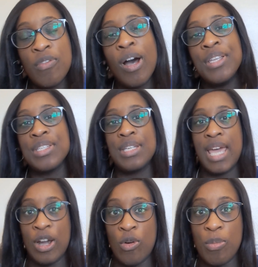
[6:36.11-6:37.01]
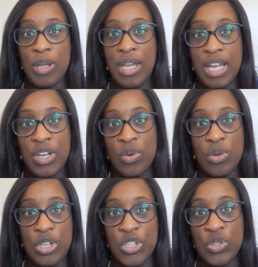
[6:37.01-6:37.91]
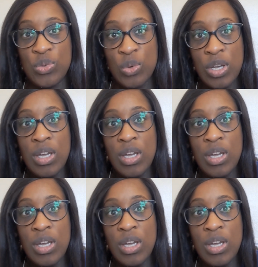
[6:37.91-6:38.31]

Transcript: advice and help in order to